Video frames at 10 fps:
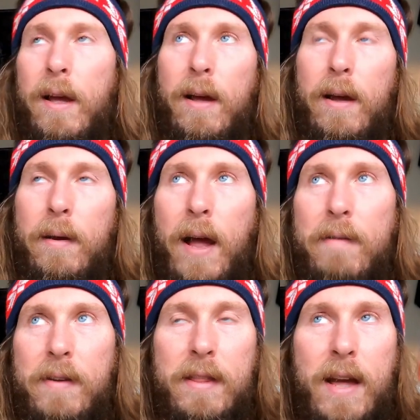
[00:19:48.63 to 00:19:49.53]
uh,
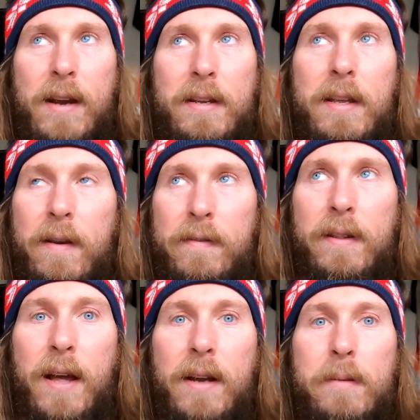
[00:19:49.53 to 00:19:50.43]
having that
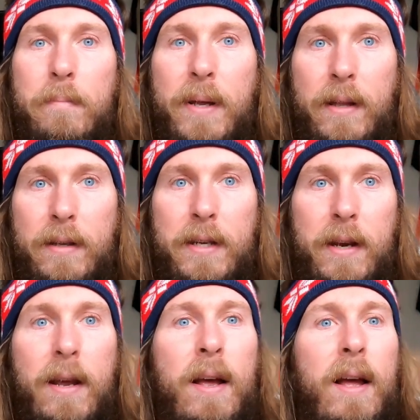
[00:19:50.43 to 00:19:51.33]
gift, that ability.